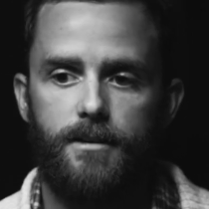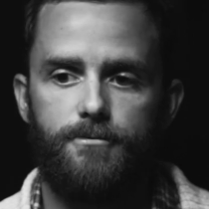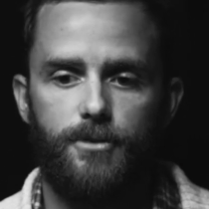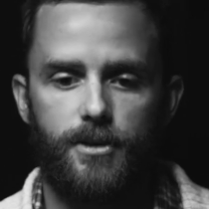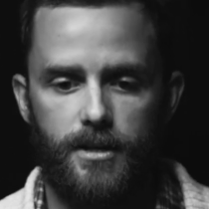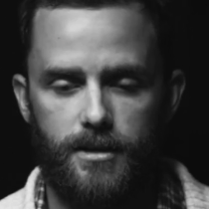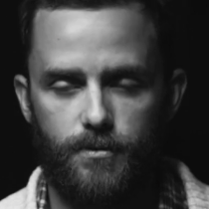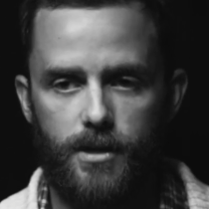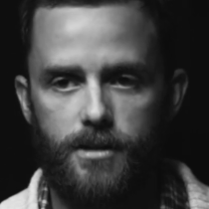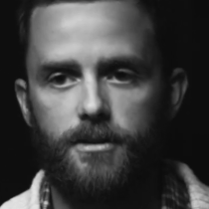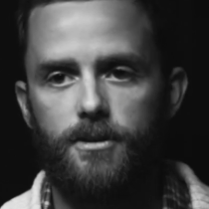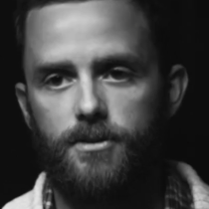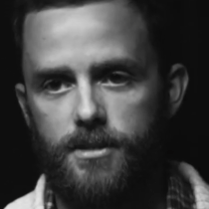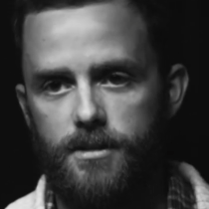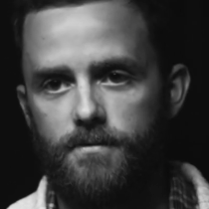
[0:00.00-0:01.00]
we're going to work
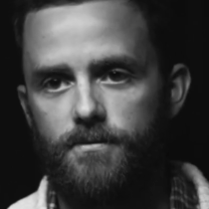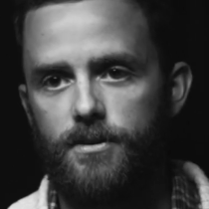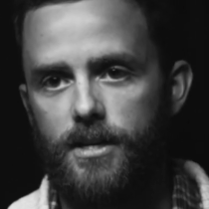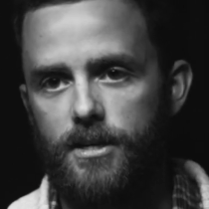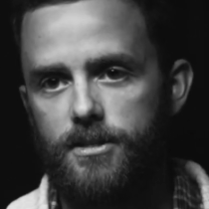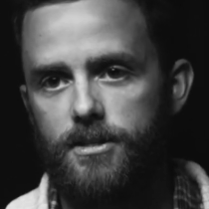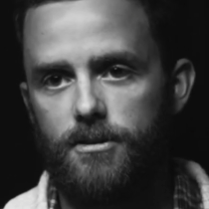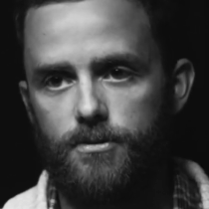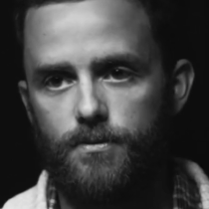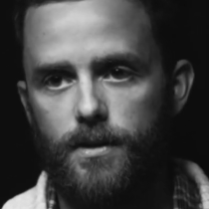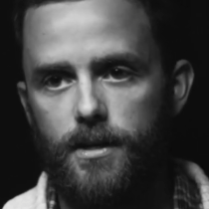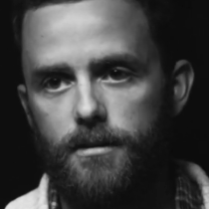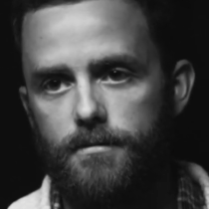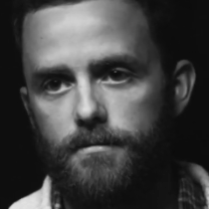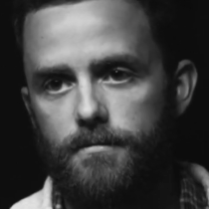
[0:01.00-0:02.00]
those in for next year as
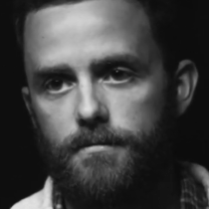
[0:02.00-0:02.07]
well.